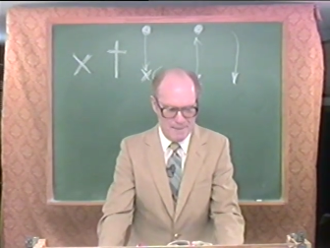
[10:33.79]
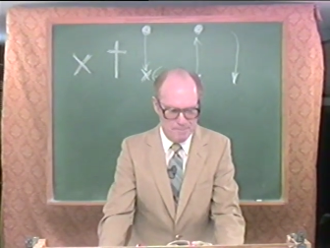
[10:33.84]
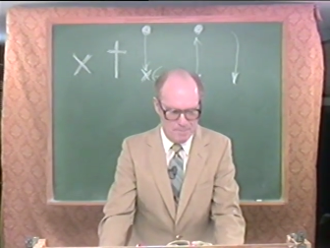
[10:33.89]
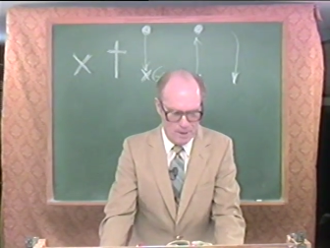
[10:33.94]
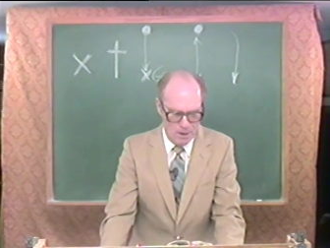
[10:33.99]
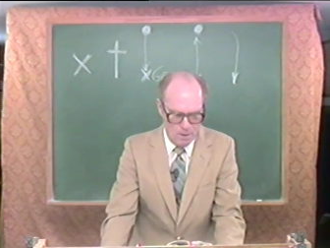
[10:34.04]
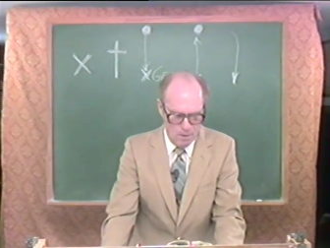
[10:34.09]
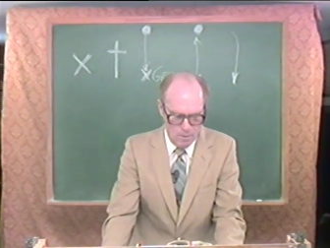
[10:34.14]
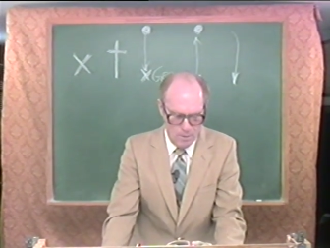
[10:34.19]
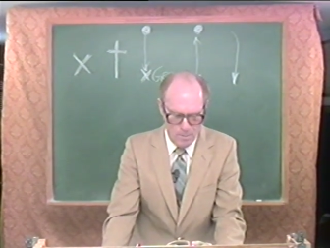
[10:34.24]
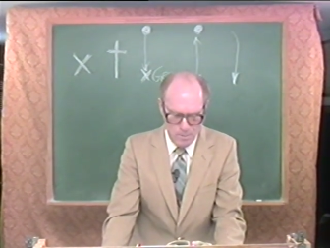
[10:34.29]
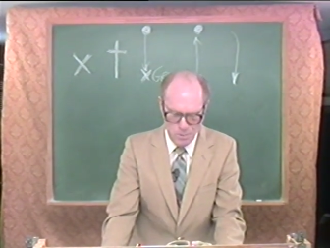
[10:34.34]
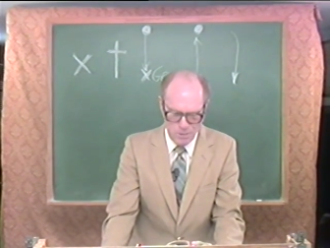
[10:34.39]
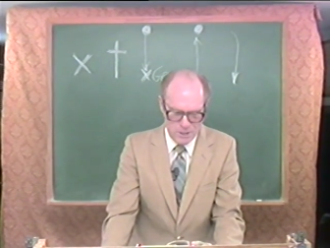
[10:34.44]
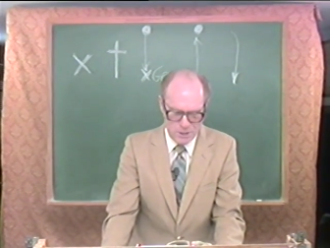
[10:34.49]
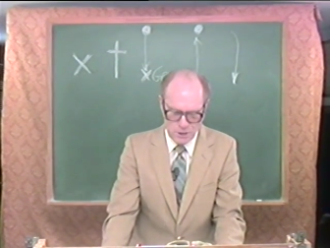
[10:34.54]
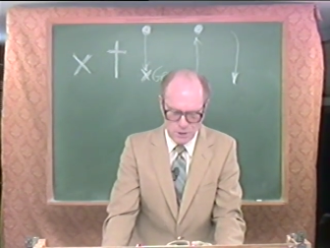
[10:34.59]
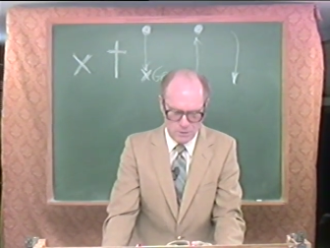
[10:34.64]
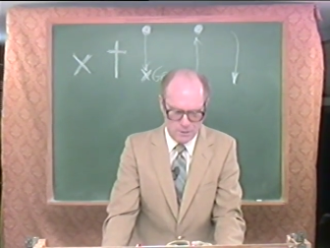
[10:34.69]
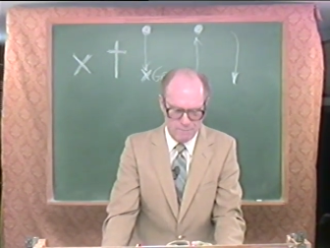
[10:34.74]
Paul, the
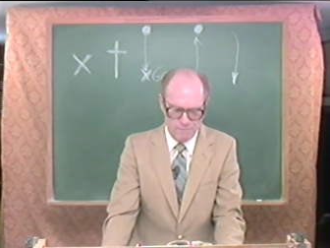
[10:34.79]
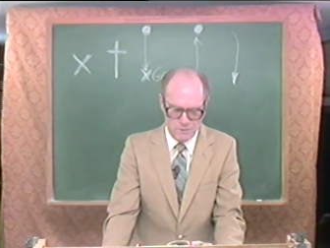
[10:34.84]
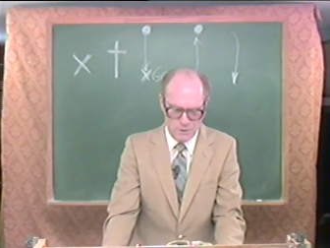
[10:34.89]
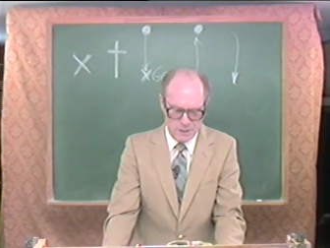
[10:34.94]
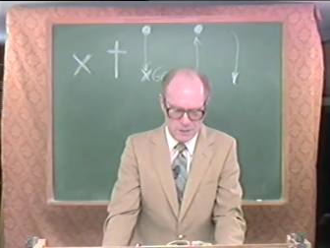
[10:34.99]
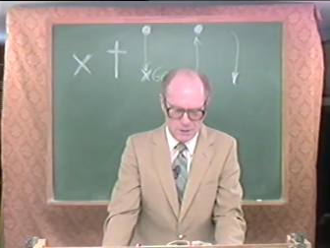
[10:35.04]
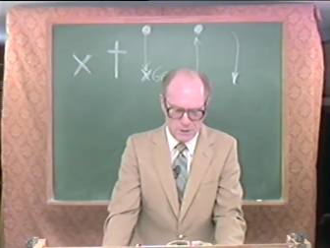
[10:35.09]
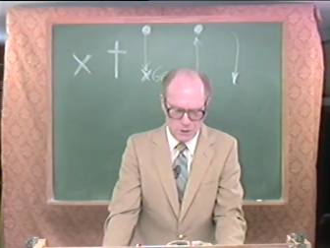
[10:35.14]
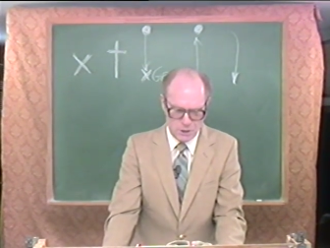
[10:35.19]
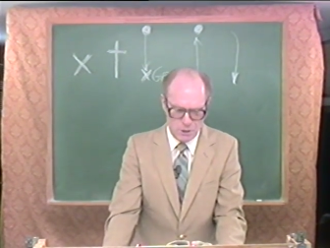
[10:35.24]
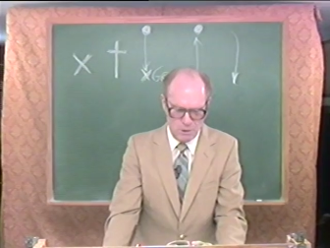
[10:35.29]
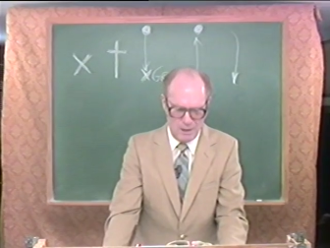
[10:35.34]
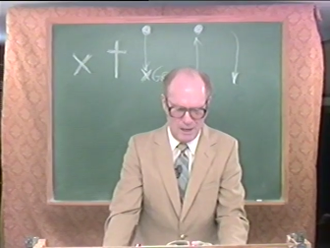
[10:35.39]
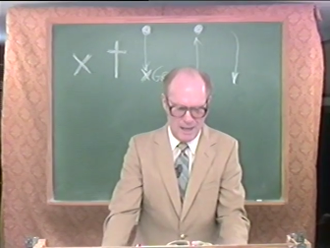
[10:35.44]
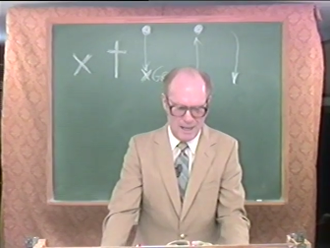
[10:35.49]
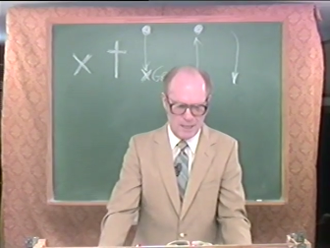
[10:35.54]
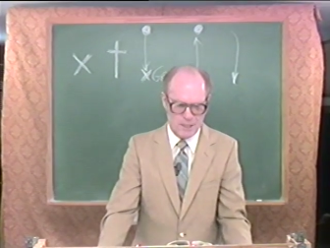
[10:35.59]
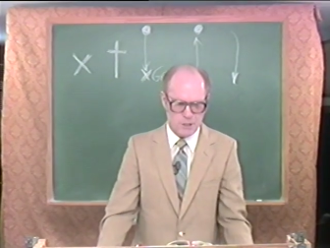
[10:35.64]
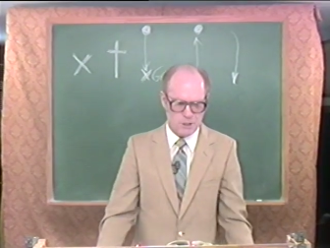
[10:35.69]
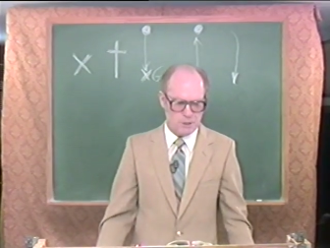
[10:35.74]
prisoner of Jesus
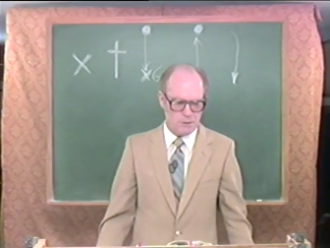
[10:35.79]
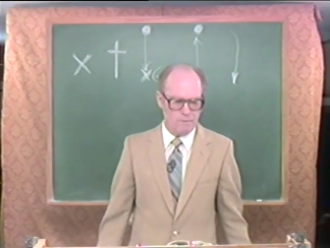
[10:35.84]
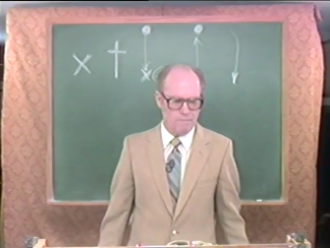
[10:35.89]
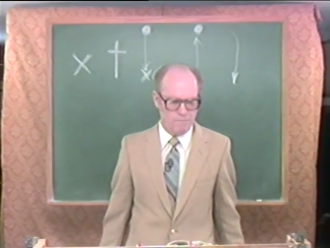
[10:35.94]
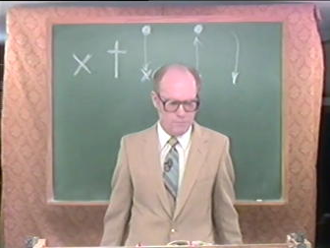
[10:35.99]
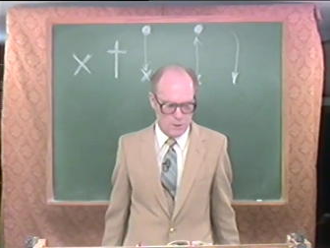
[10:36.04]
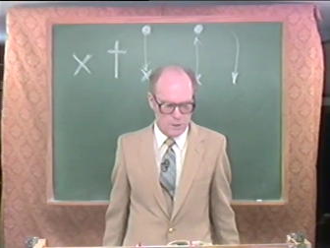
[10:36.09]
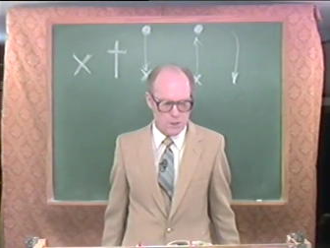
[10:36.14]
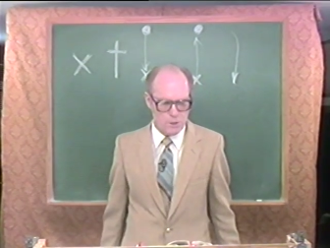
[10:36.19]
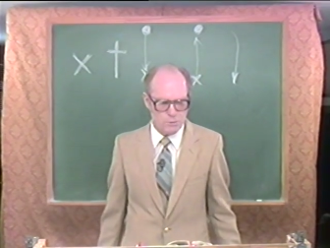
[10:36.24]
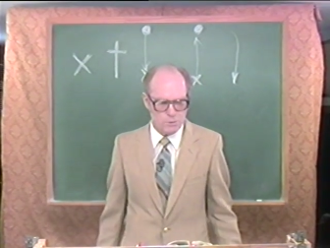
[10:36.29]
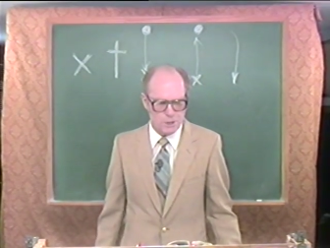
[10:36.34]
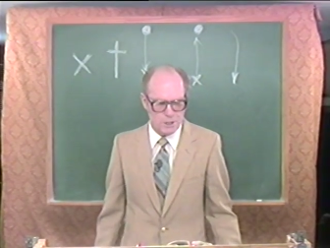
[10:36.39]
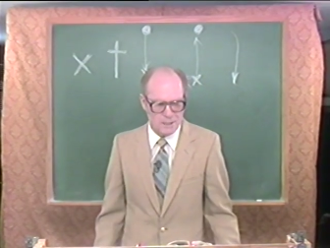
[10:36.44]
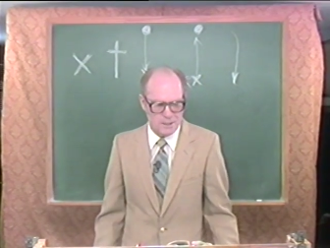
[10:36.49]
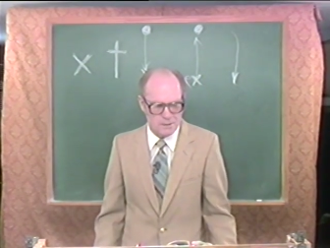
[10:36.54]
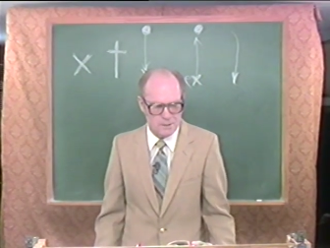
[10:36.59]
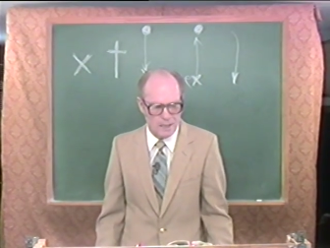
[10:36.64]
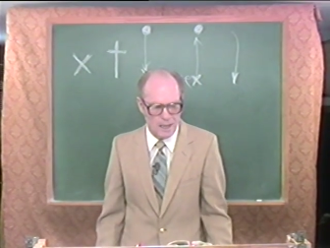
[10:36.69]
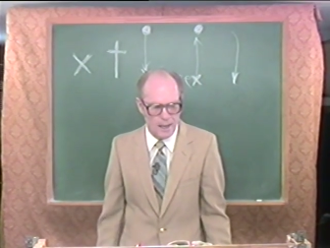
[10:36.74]
Christ, for you
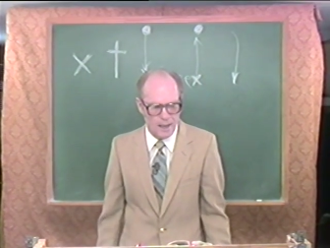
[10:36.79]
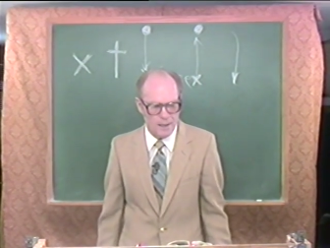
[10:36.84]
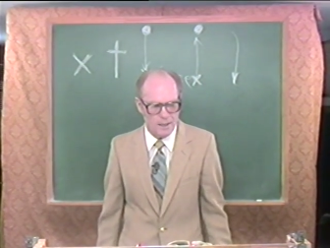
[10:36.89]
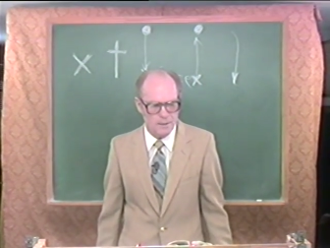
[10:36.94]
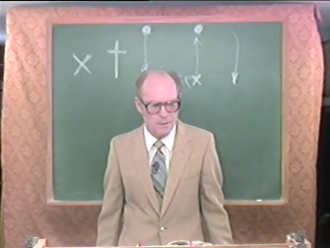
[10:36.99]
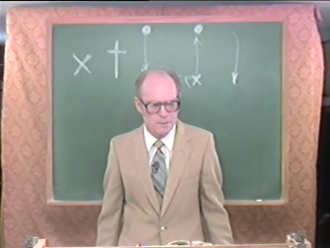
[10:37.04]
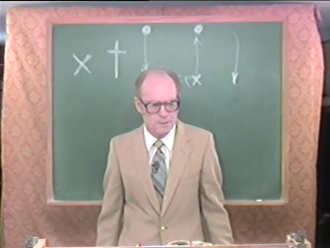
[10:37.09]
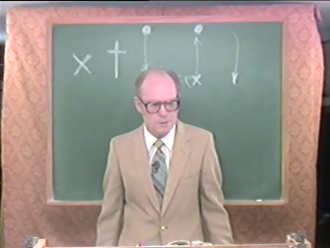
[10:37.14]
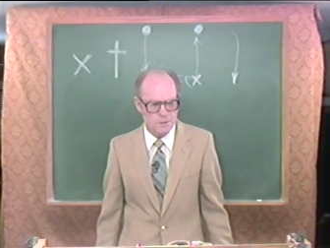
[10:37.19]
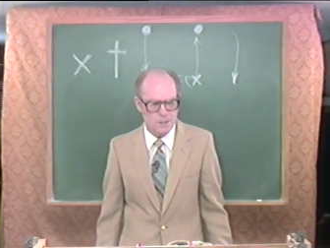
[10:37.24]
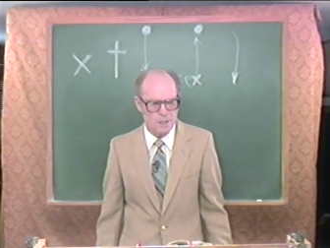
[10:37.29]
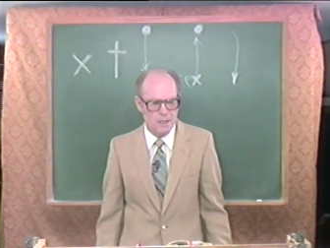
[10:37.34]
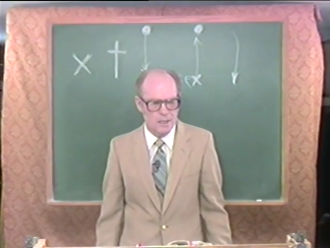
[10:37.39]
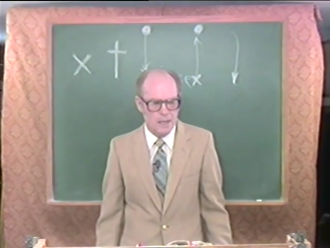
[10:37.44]
Gentiles,